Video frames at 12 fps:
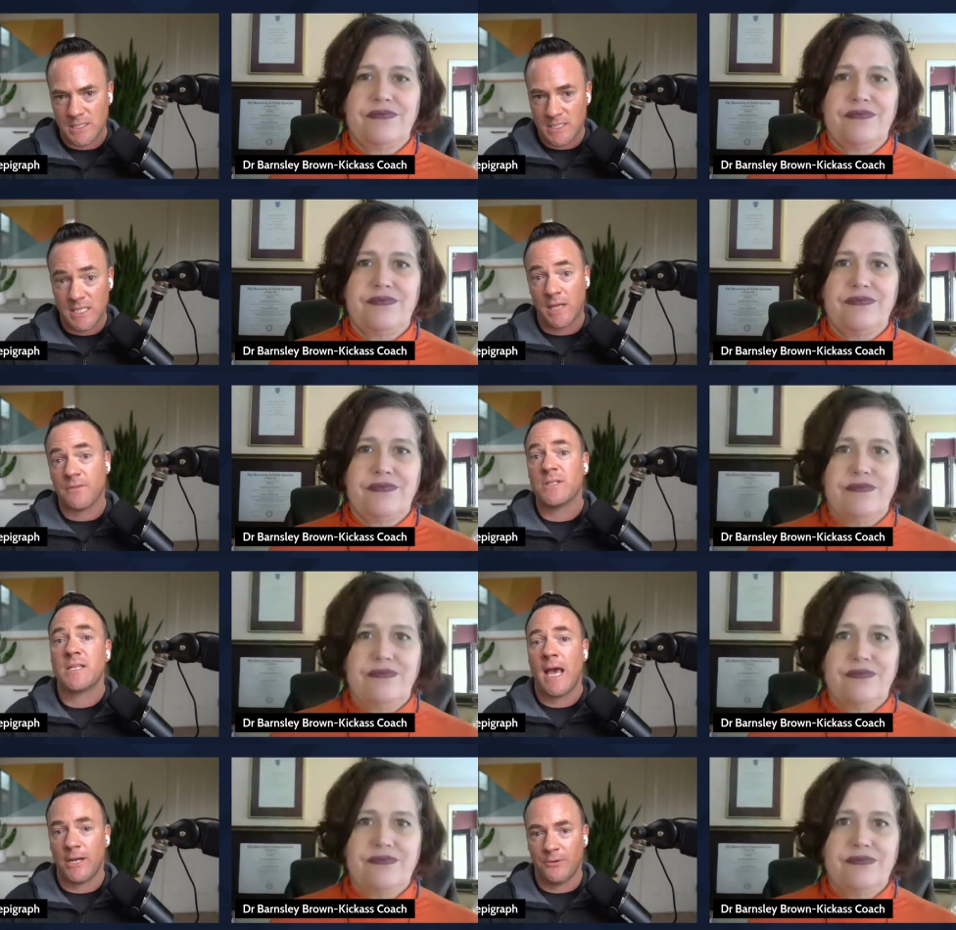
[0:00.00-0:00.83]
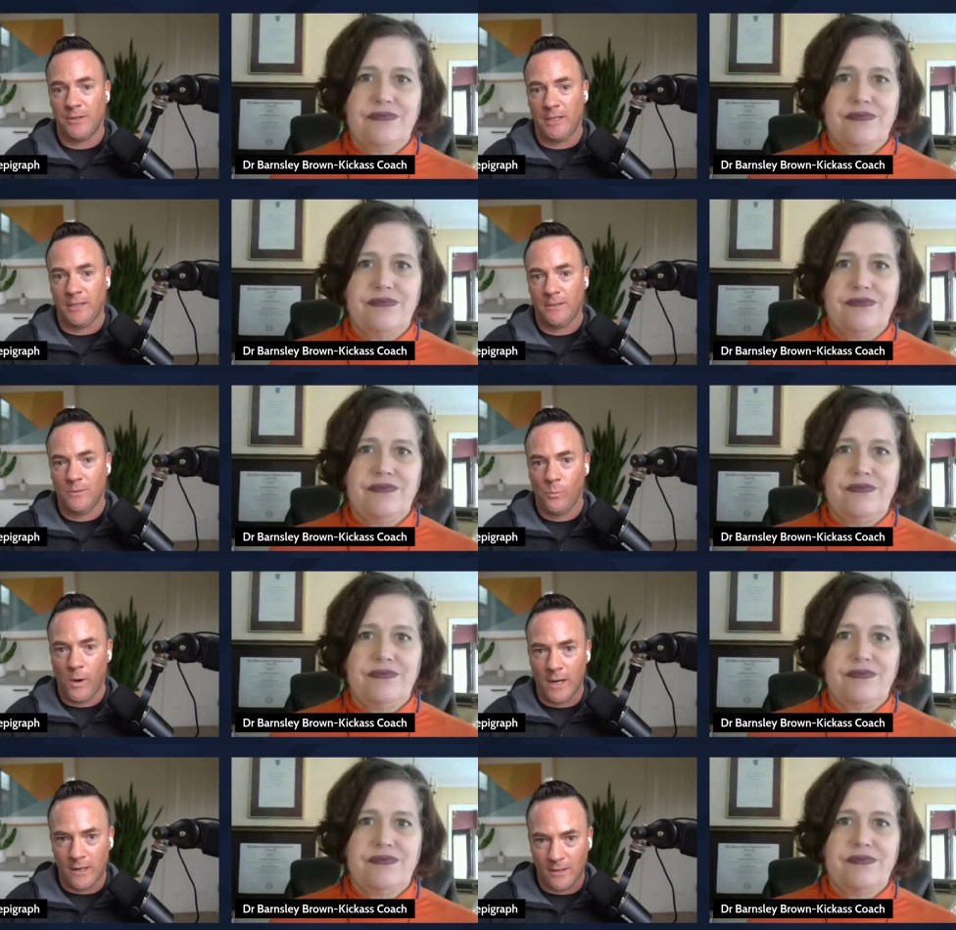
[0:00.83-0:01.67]
Speaker 1: state of integrity
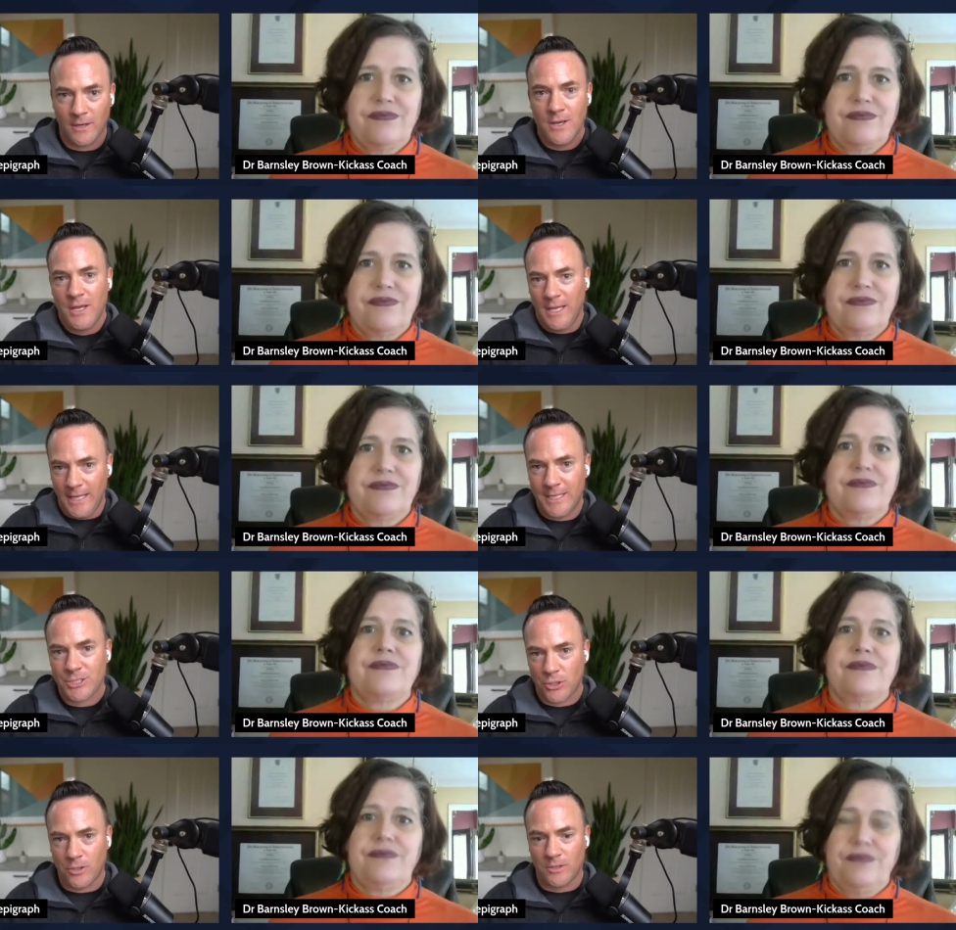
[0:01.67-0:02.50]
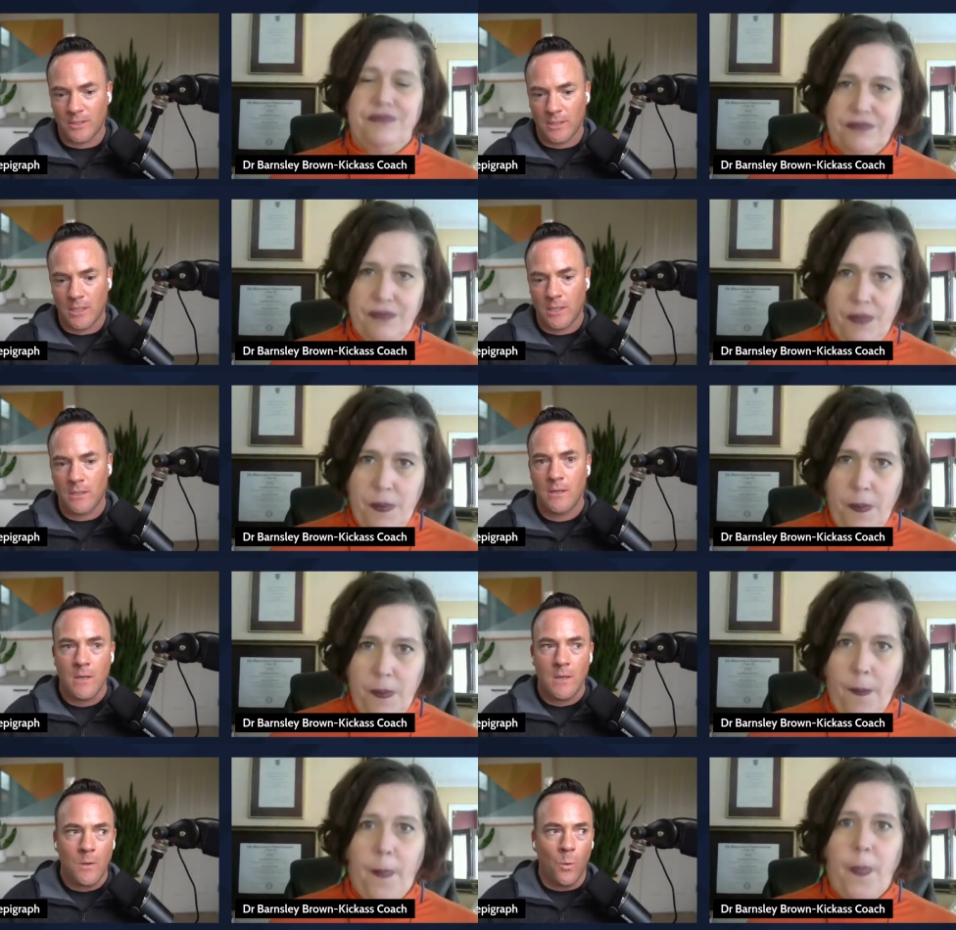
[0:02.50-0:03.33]
where internally
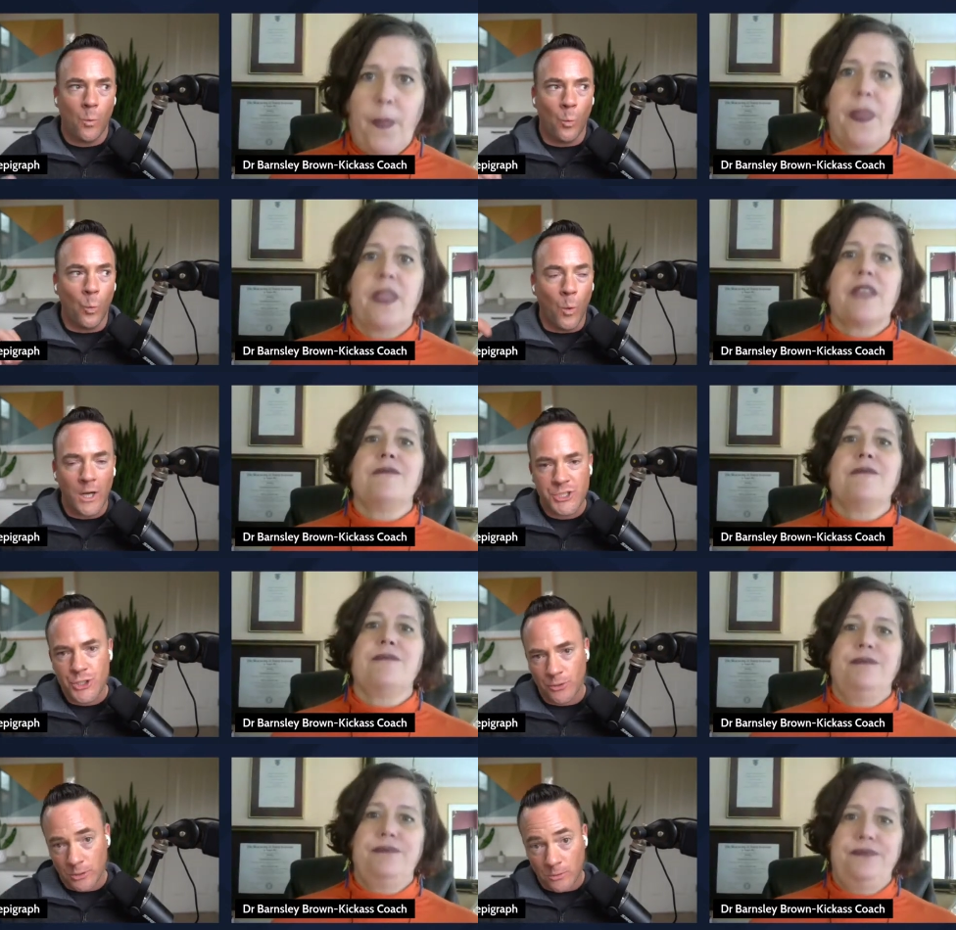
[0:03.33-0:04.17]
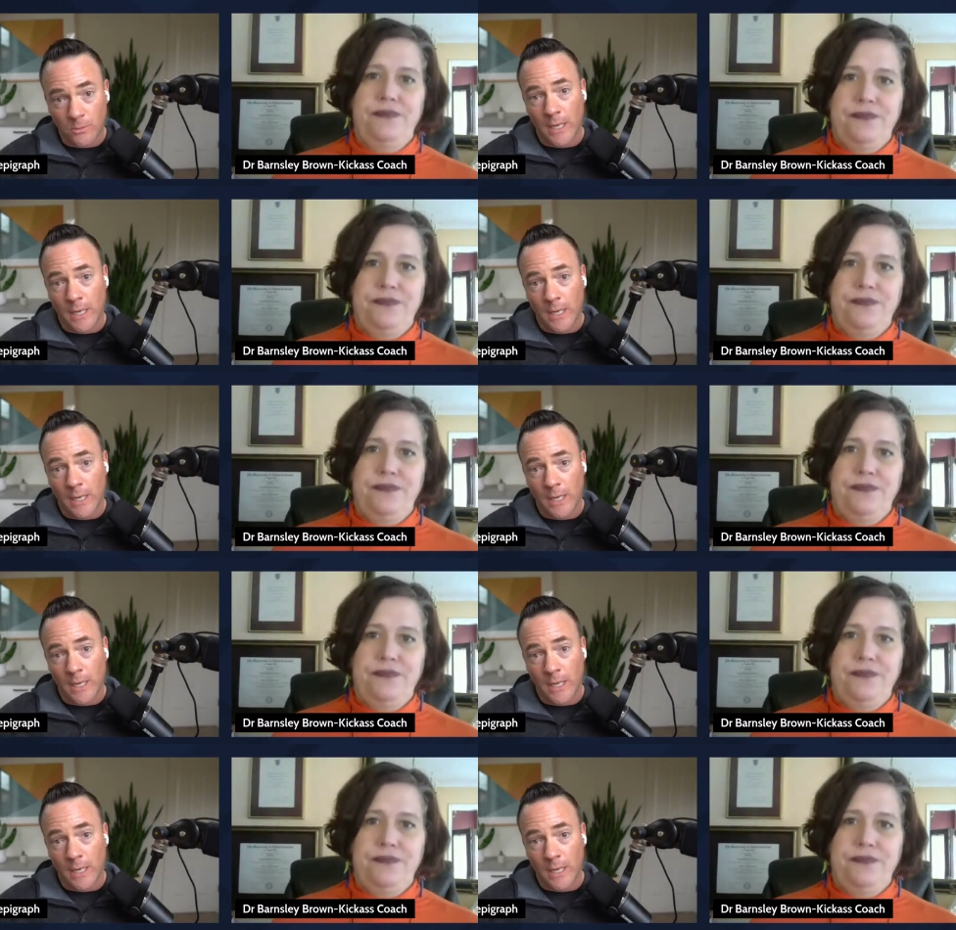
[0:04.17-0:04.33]
what you're mm-hmm.